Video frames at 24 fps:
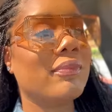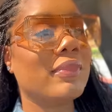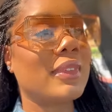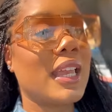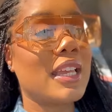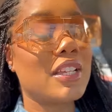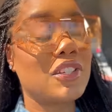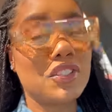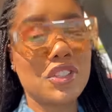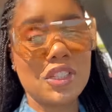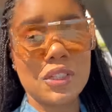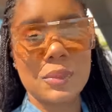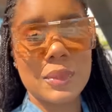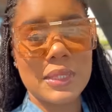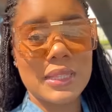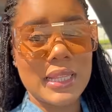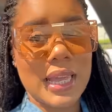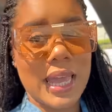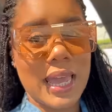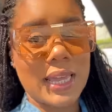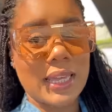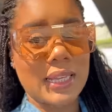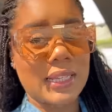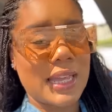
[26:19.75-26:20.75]
and she was
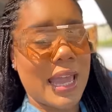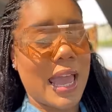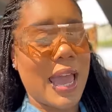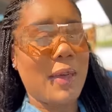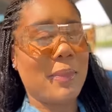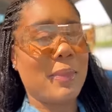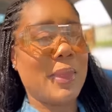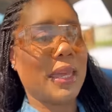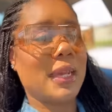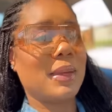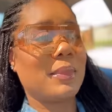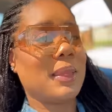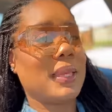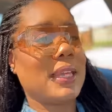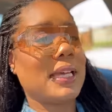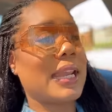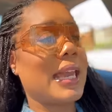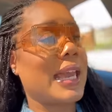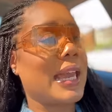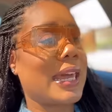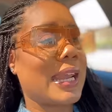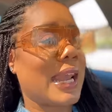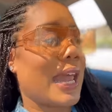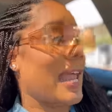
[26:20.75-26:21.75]
like y'all better be
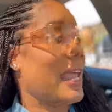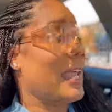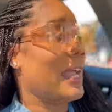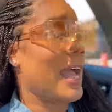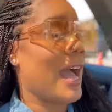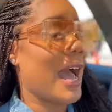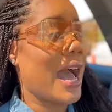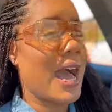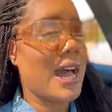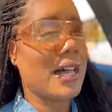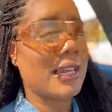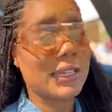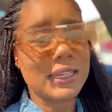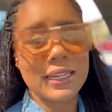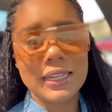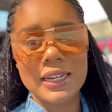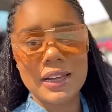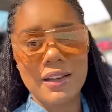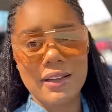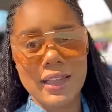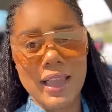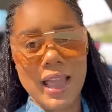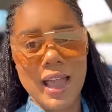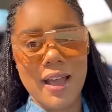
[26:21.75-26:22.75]
glad i ain't call in
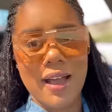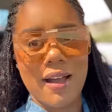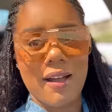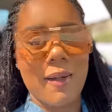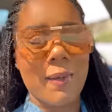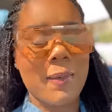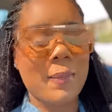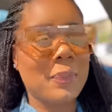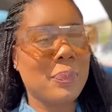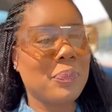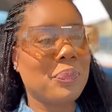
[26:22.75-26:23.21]
on y'all